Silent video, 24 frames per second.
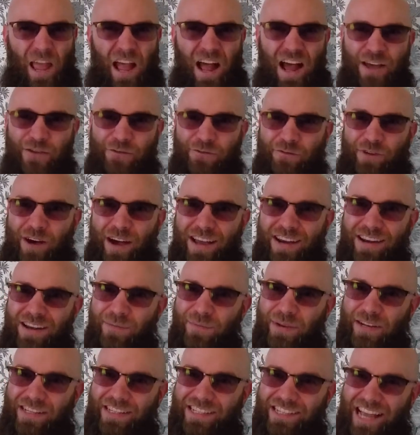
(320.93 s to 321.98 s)
I find a
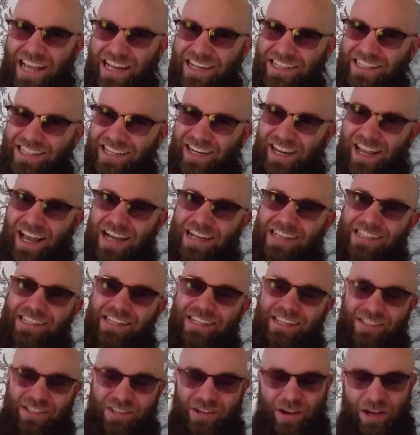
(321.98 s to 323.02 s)
bit
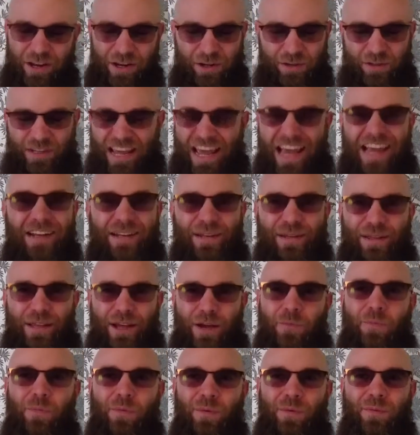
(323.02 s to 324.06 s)
tantalizing. So I don't hate
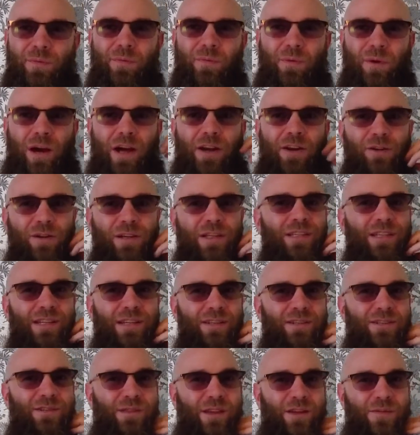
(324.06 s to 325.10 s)
them. I don't
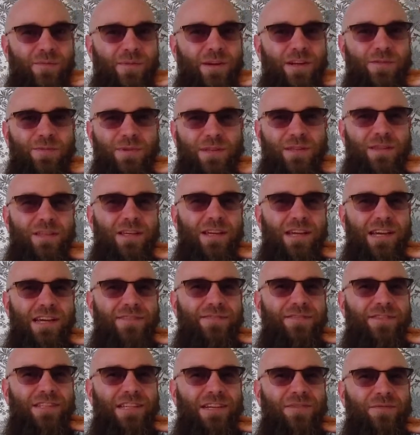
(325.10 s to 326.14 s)
listen to them much, but they
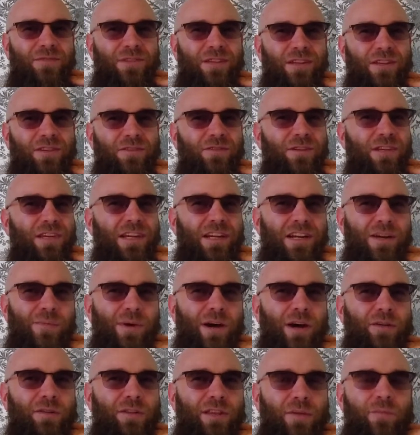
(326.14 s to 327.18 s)
have something unique
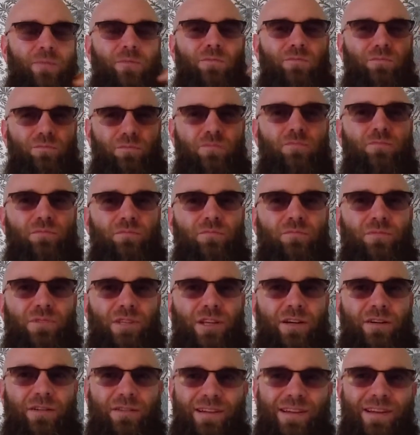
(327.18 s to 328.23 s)
about them.
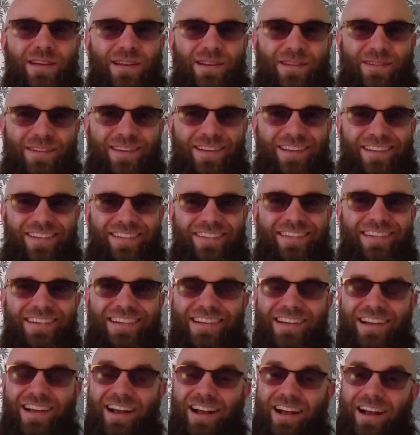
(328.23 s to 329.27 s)
So,
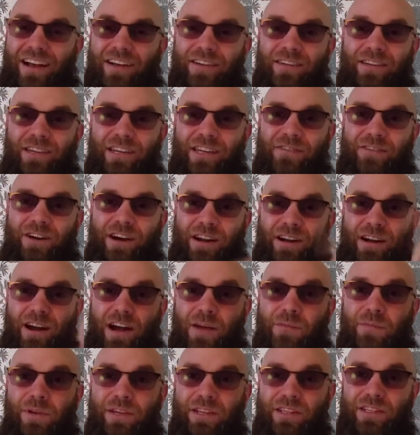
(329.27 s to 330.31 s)
Ivar,
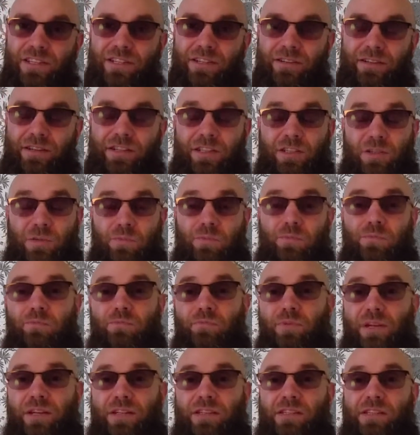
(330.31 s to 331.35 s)
I missed you. It's
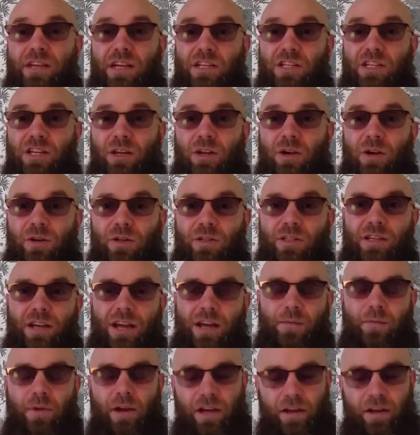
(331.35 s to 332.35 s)
been such a long time.